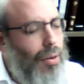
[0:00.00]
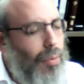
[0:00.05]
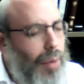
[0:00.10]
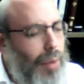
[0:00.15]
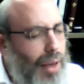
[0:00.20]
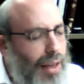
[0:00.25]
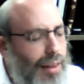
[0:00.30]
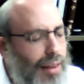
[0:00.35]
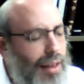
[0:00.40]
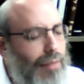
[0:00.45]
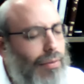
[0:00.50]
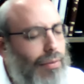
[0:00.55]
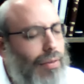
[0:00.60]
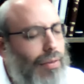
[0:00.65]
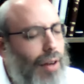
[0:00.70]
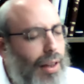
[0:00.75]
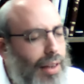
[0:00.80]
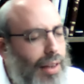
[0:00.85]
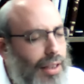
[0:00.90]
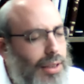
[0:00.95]
we could then
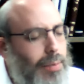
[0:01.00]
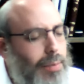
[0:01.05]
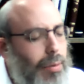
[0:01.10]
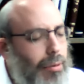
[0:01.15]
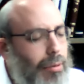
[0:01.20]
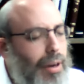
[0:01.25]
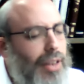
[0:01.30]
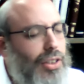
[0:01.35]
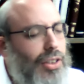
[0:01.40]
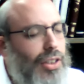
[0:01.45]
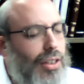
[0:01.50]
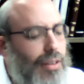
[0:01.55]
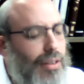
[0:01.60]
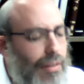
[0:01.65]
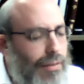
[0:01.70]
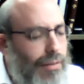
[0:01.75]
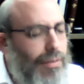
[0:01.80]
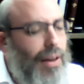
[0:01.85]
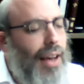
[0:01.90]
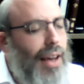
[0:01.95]
find inspiration to
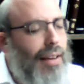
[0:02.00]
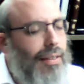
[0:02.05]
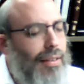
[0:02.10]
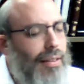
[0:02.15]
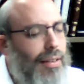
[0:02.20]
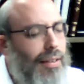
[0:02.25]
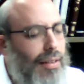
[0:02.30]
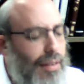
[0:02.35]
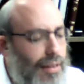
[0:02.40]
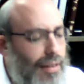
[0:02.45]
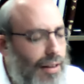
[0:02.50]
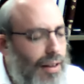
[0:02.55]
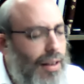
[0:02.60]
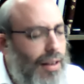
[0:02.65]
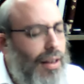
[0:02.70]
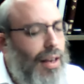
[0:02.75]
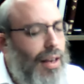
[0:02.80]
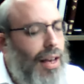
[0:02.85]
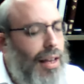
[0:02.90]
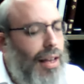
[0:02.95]
fight
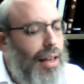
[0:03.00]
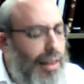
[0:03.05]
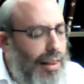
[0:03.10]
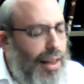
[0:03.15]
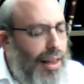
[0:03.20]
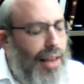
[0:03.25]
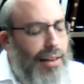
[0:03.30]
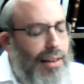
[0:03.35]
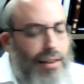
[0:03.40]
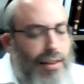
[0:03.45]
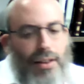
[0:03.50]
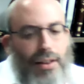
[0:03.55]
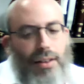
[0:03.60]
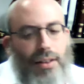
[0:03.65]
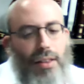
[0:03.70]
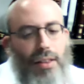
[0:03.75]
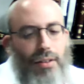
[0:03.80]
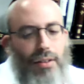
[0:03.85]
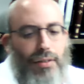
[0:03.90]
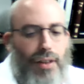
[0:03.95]
and enlighten
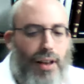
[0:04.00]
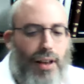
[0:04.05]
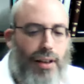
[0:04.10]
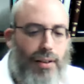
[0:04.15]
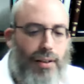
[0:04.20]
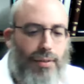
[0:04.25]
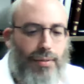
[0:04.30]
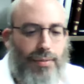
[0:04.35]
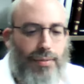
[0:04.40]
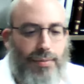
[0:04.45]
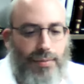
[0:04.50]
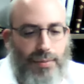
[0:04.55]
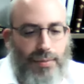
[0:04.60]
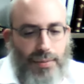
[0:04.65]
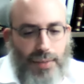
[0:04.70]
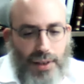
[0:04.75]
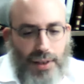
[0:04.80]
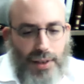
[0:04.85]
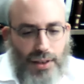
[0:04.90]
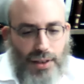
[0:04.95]
another day.
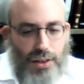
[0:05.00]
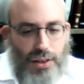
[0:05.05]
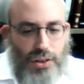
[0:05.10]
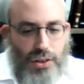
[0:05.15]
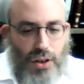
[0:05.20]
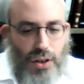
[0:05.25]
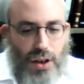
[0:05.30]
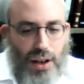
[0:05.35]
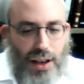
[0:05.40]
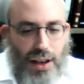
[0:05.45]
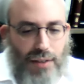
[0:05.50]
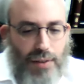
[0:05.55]
Shkoyach,